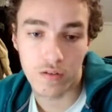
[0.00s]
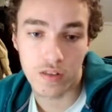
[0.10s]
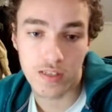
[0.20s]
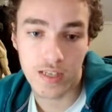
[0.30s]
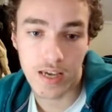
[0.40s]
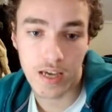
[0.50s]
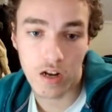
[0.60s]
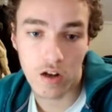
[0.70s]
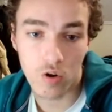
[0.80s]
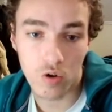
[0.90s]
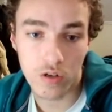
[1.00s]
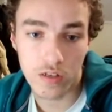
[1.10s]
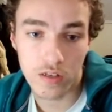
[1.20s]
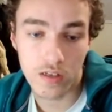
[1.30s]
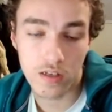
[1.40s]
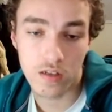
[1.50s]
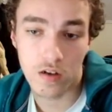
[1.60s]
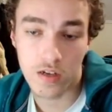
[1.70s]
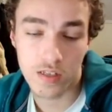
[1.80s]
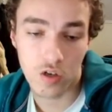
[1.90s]
This king cannot hold
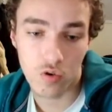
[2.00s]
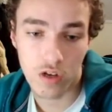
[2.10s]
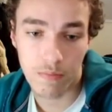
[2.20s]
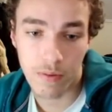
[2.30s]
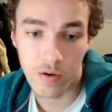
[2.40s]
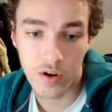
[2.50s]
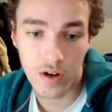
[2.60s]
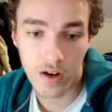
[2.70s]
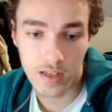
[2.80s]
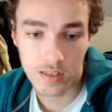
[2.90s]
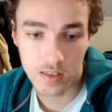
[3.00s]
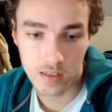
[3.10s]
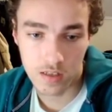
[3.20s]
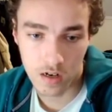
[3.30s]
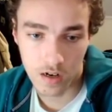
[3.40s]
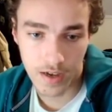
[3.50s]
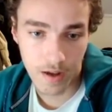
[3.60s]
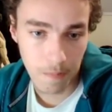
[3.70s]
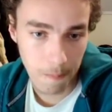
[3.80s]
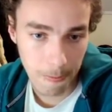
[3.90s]
on its own a barrier against our king.